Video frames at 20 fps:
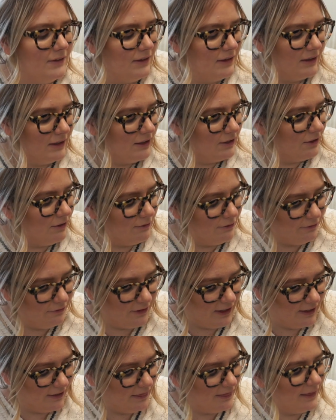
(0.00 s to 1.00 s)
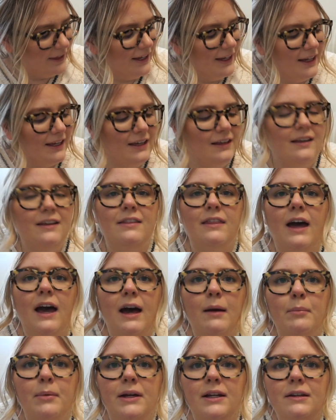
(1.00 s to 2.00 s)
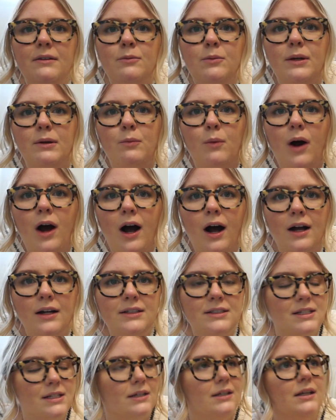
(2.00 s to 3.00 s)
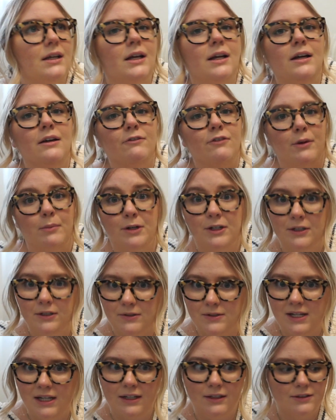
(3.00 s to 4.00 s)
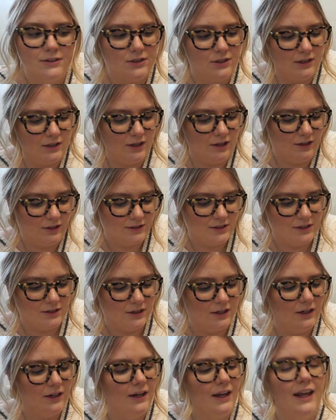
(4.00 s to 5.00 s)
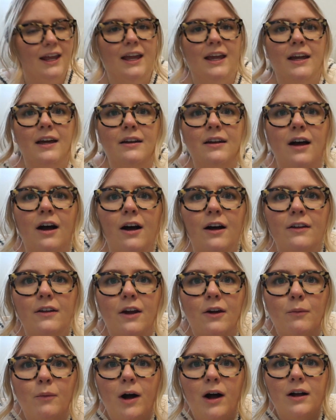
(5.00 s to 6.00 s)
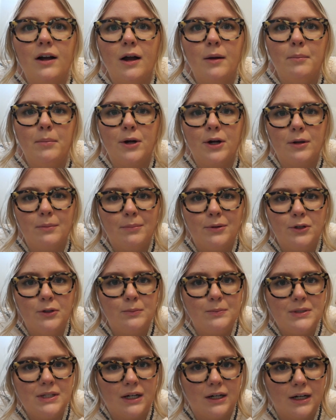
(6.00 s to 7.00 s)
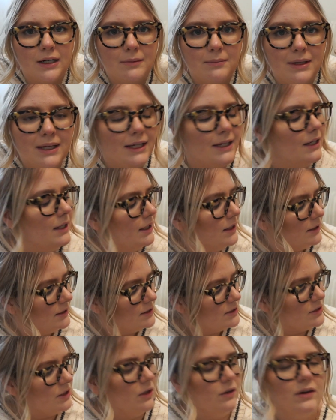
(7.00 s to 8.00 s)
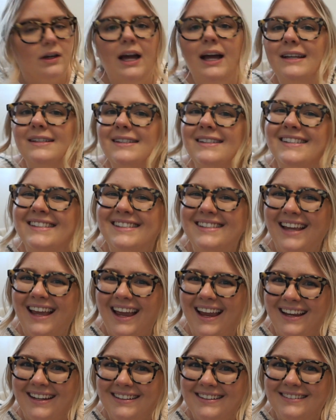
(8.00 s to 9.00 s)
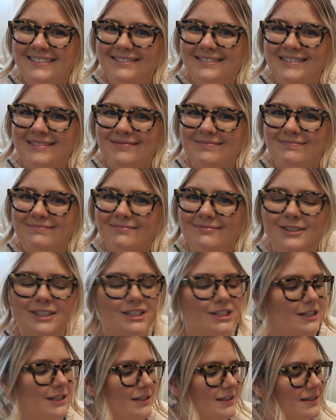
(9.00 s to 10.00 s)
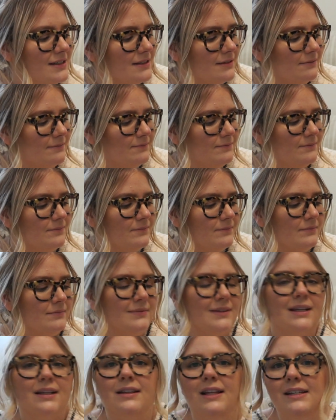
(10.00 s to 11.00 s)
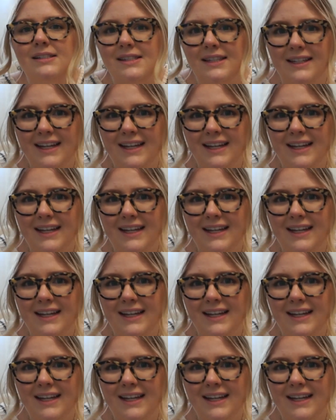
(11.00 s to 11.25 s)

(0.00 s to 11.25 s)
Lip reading: little fun thing that happened, we walked from our hotel to the concert, and on our walk a bird pooped on me. So it has a stain, which is less than